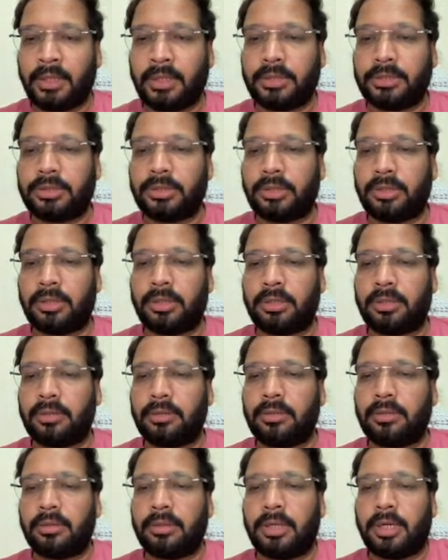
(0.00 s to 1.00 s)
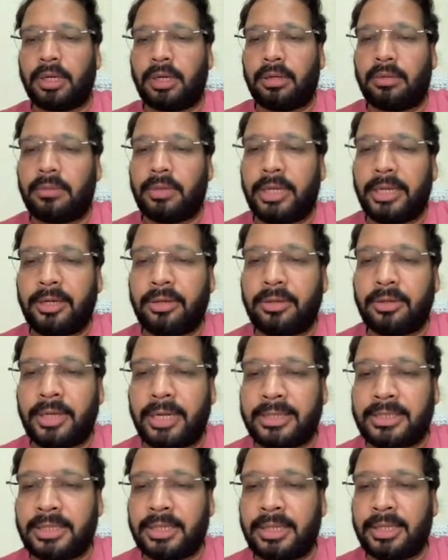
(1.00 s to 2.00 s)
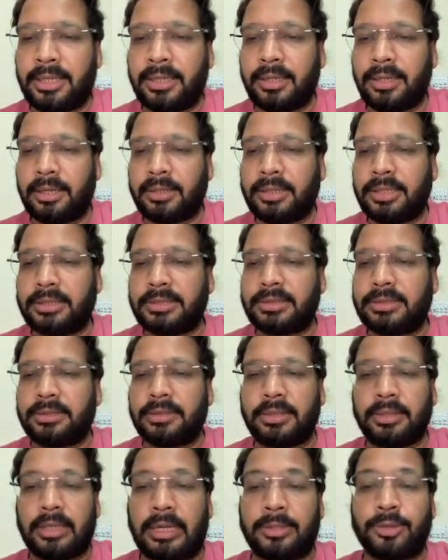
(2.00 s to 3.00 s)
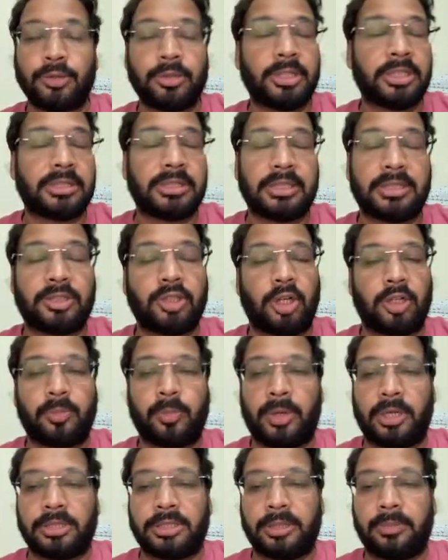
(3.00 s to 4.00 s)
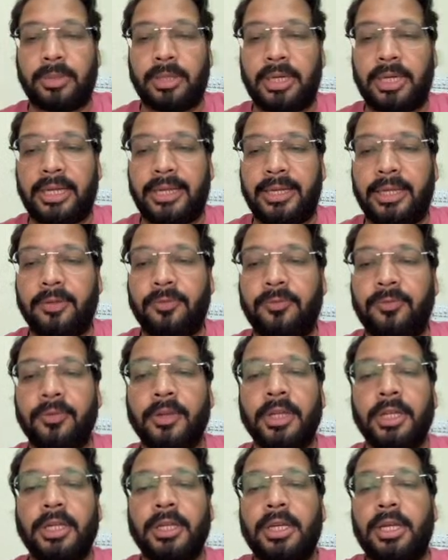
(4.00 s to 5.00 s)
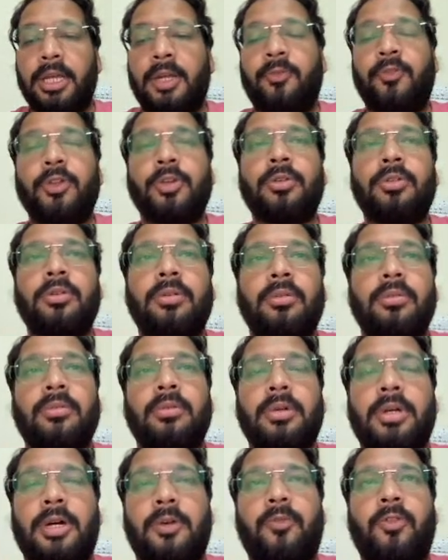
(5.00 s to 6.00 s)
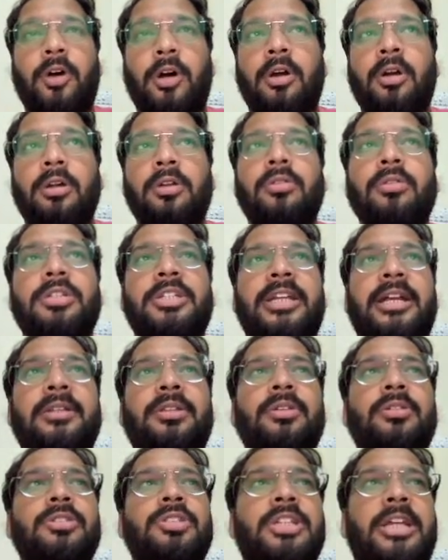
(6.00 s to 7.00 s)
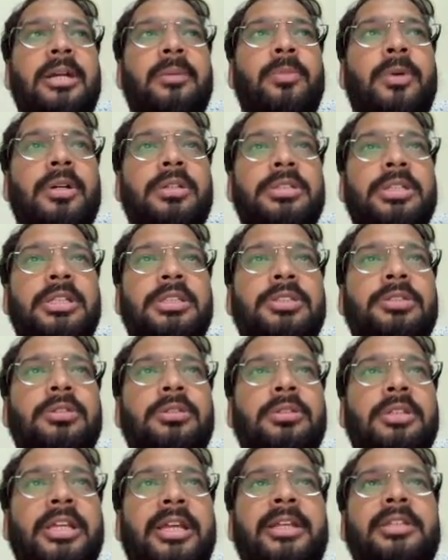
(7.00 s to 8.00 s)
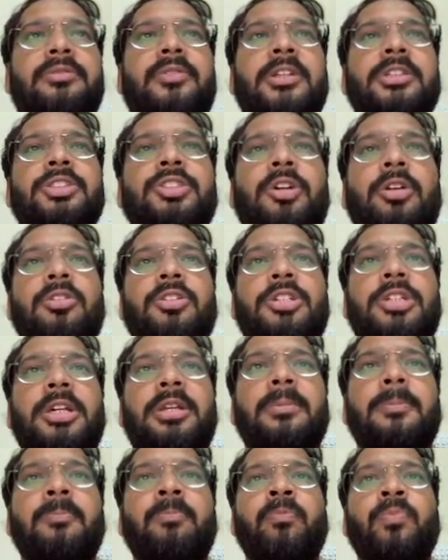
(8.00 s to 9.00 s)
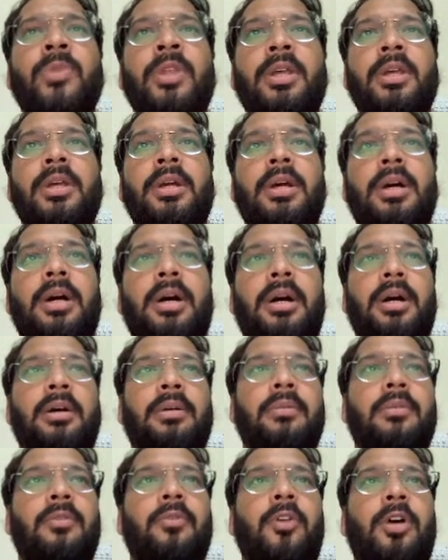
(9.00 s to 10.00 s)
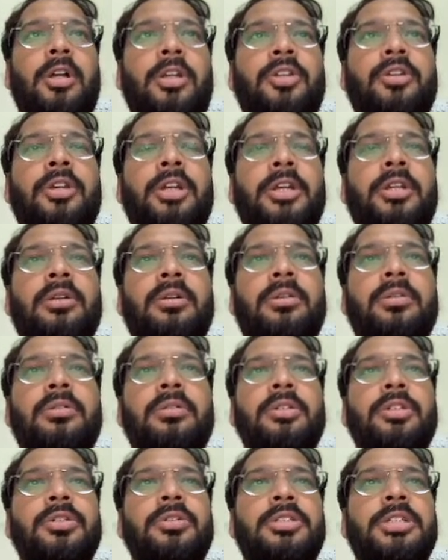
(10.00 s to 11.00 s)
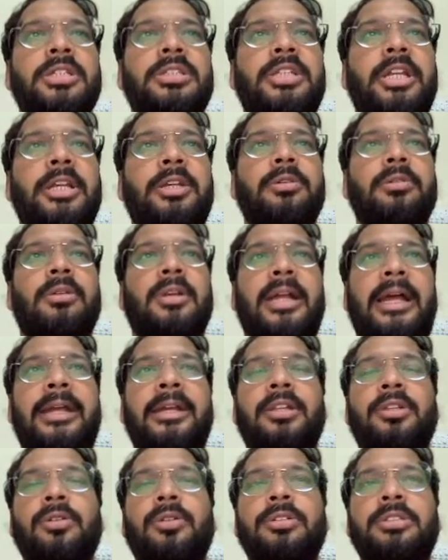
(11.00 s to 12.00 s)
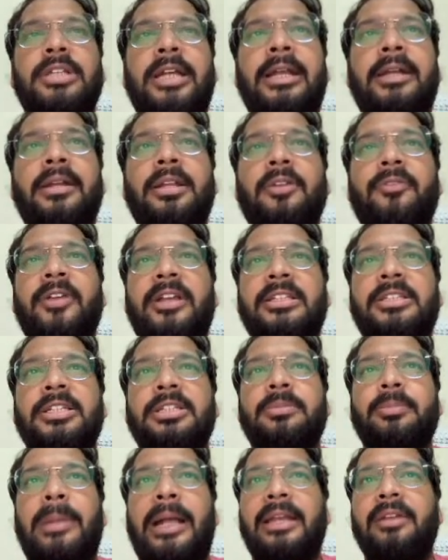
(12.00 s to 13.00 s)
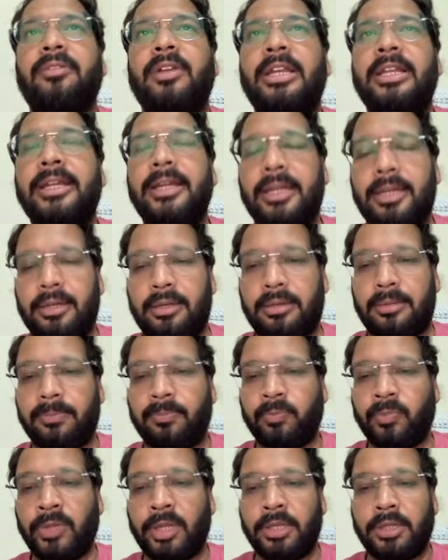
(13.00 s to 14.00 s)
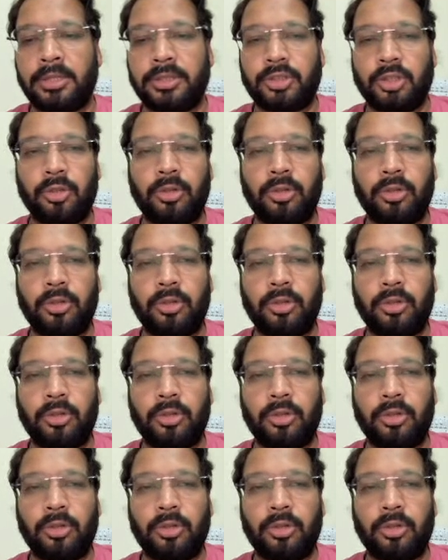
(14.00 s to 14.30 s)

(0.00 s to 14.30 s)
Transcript: So Lingo Raja, this Raju, this is not possible. Like if you forgot to check those check boxes, so there is one solution. What you need to do, you just need to write those interfaces manually here. So